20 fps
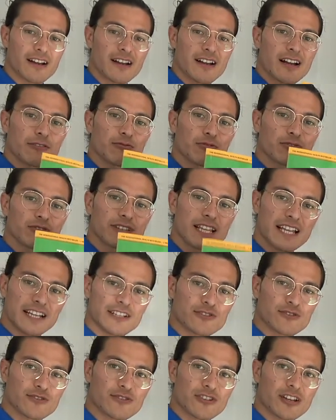I would like
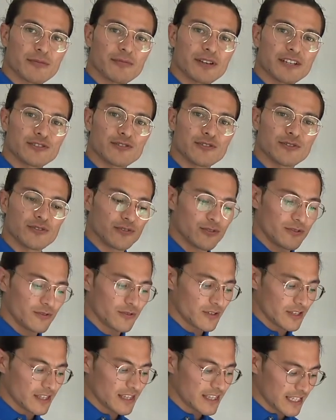to recommend you
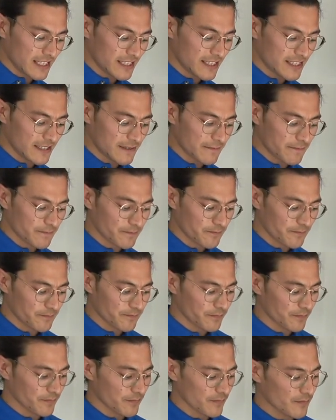this
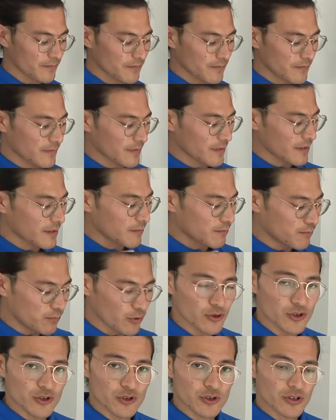
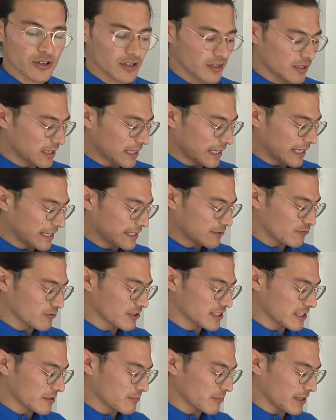book. It's
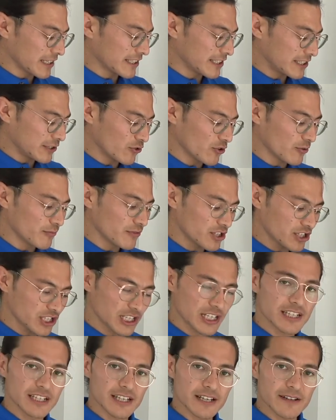written by Hiromi
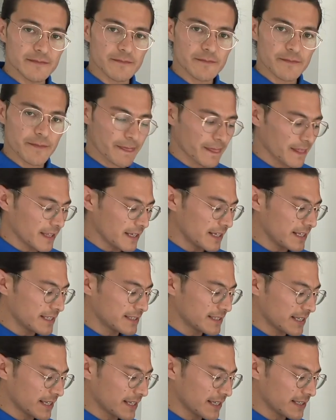Shinya.
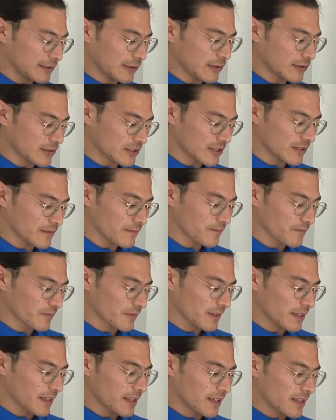He's a doctor.
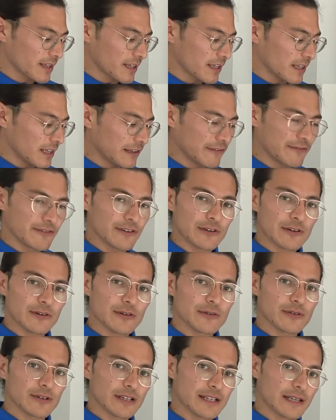If you
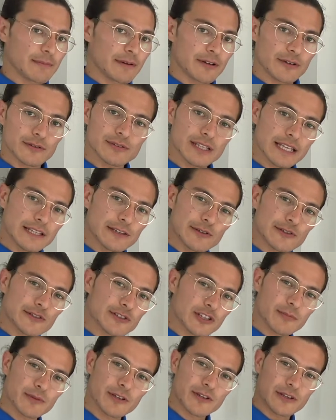know about
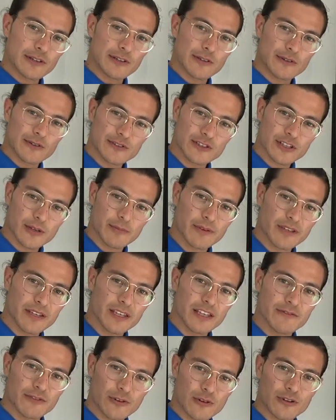endoscopy,
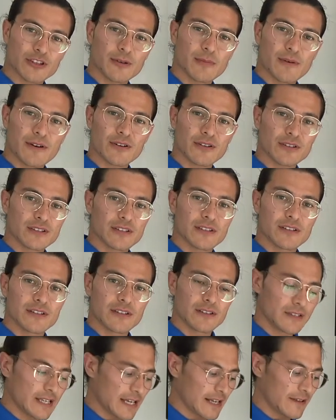colonoscopy, if you heard about it,
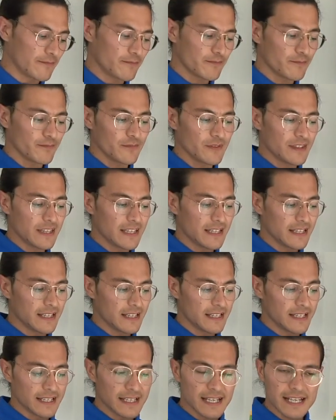yeah,
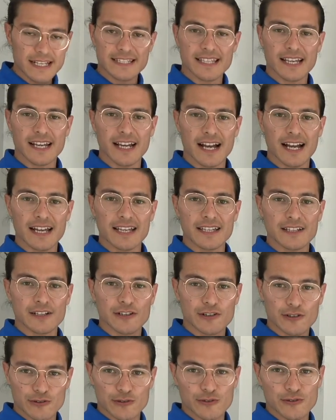he's the guy
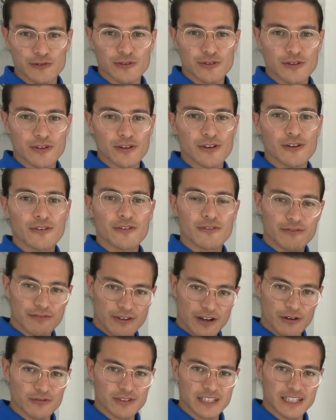who
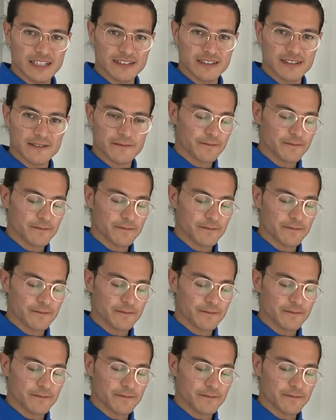found it.